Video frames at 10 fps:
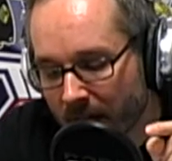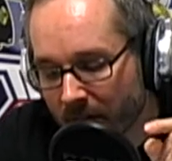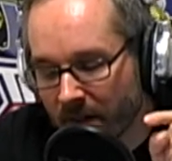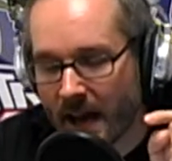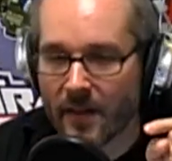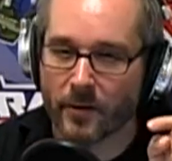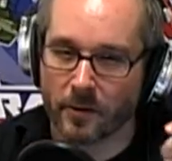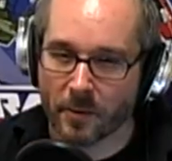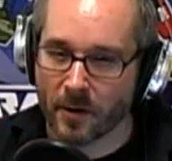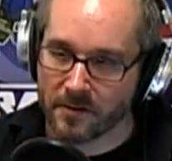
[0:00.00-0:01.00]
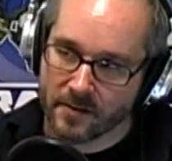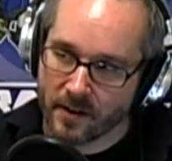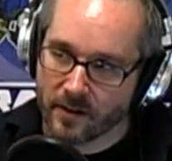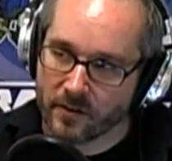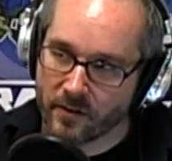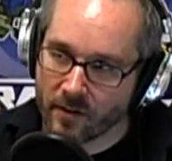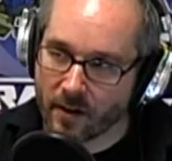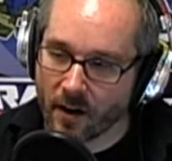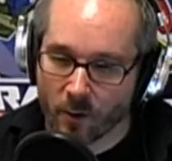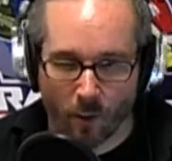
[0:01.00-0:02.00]
is gather a group of cartoonists
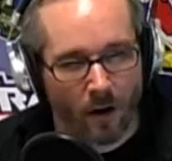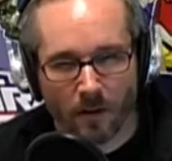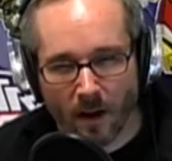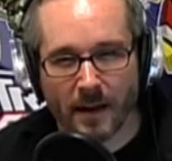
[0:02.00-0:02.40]
who are all